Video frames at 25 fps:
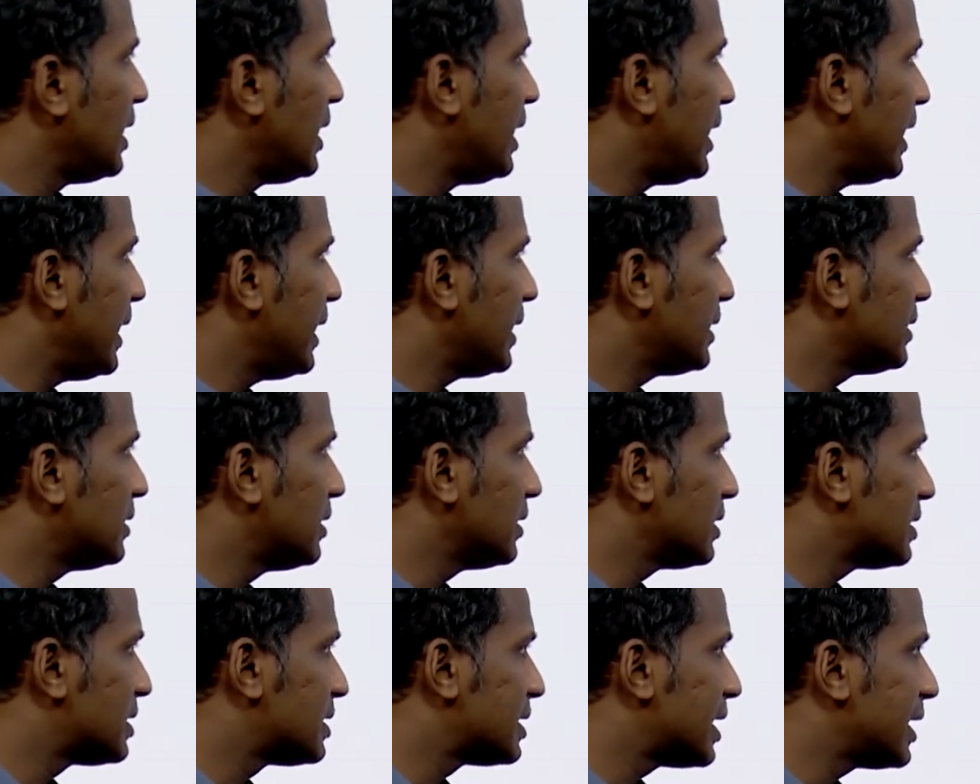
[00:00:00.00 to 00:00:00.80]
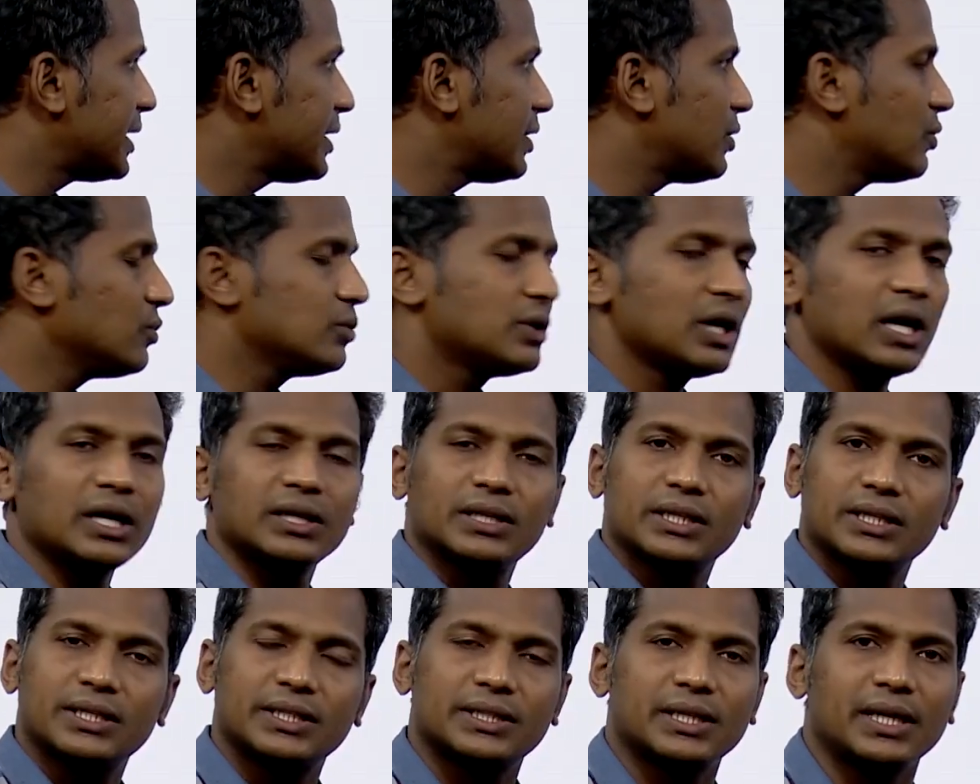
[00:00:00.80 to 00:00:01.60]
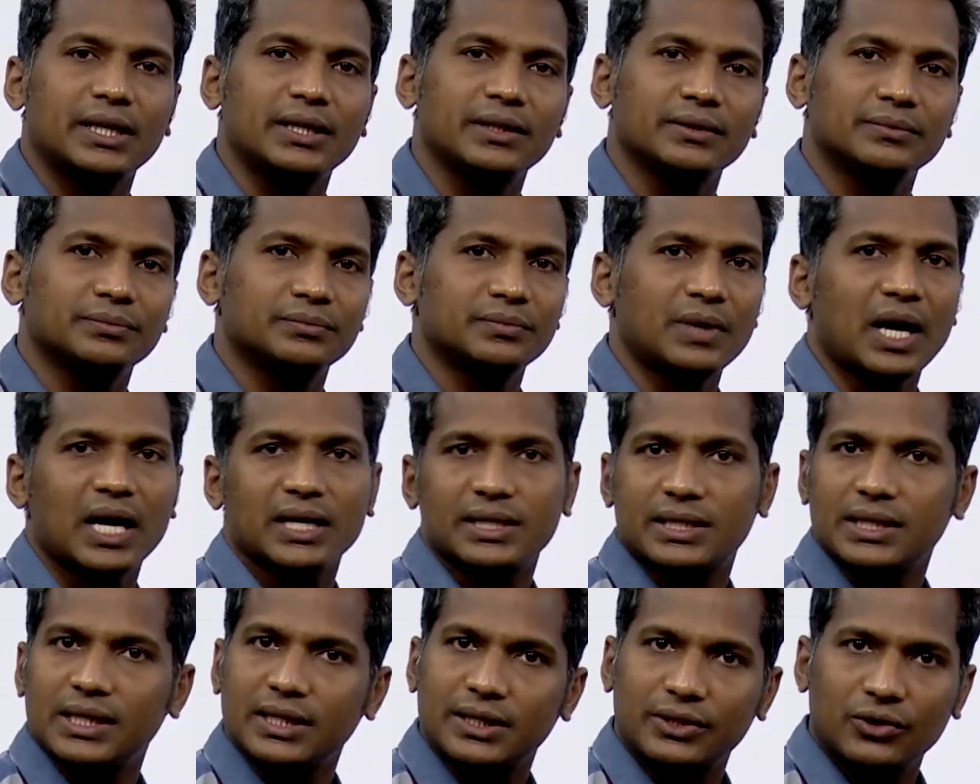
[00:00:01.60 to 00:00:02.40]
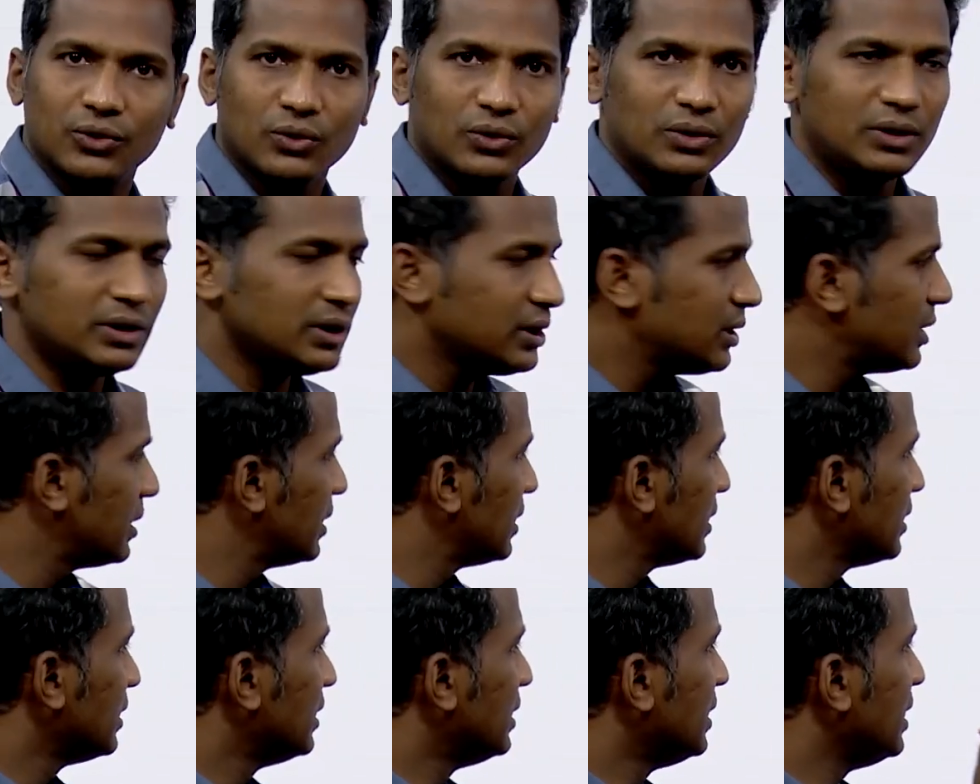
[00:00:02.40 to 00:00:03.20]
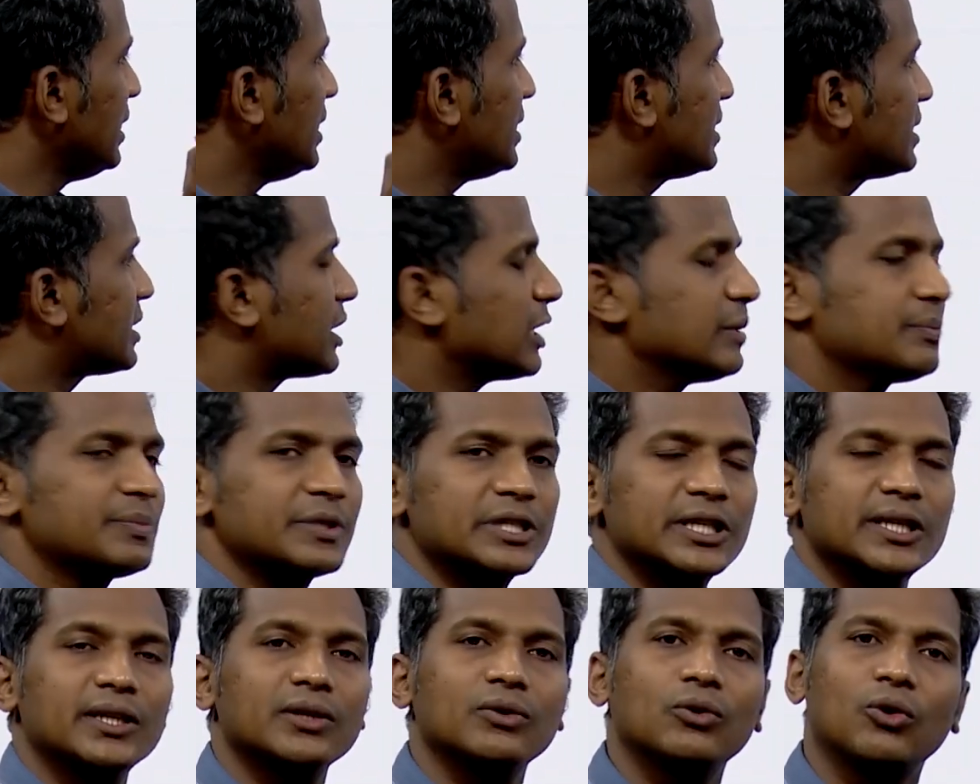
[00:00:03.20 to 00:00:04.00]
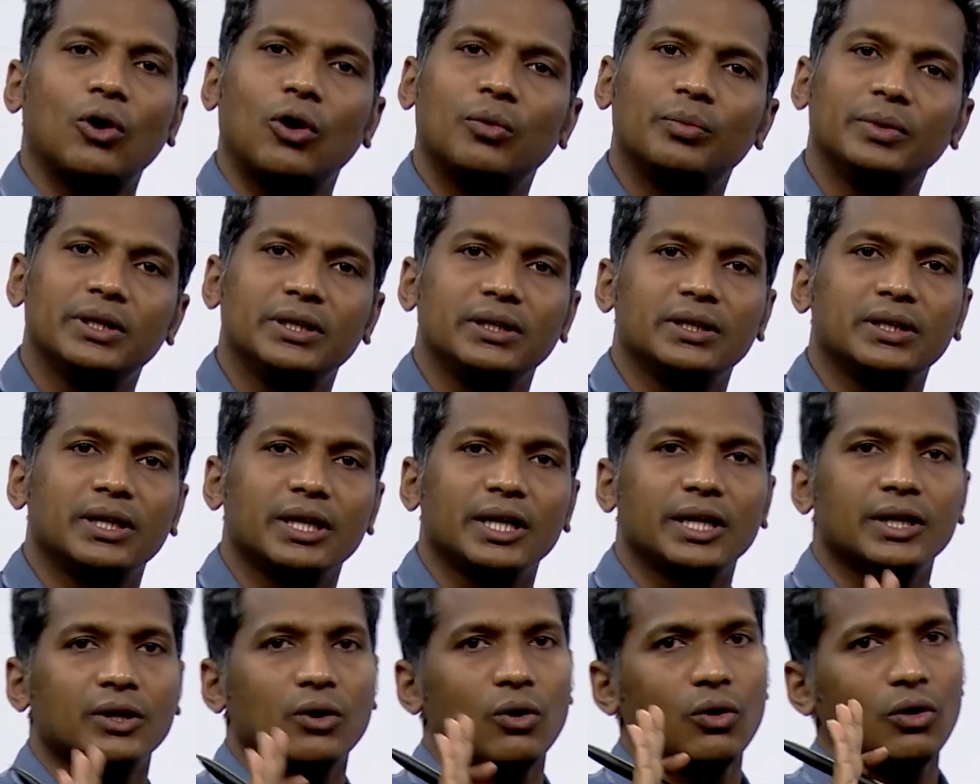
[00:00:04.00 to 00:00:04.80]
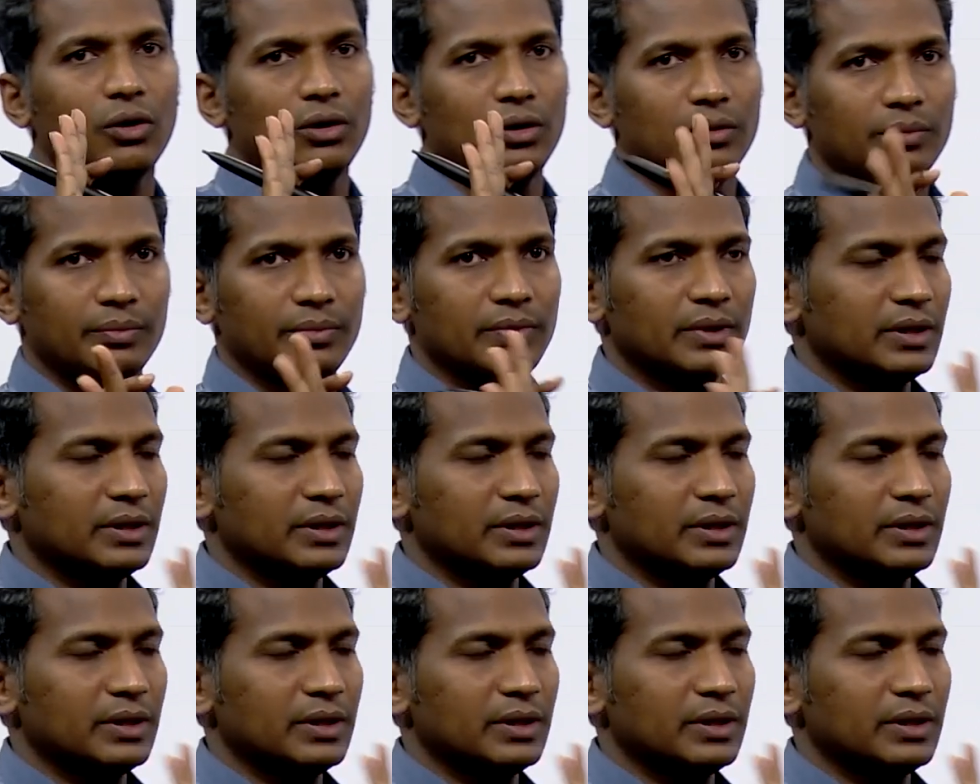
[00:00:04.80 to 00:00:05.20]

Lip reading: Take the z to the other side. As I told, these steps are common in all